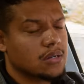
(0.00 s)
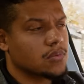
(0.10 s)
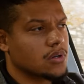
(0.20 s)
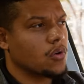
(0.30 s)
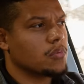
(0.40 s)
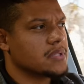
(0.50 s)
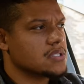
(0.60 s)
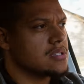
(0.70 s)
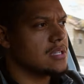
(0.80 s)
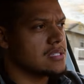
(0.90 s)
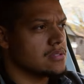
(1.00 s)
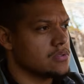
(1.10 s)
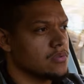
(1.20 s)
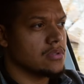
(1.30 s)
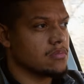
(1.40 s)
They weren't open to us
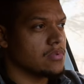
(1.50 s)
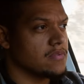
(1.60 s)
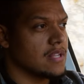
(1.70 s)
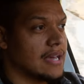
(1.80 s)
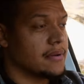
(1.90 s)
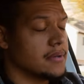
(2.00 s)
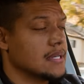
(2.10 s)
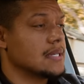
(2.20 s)
doing the roof now.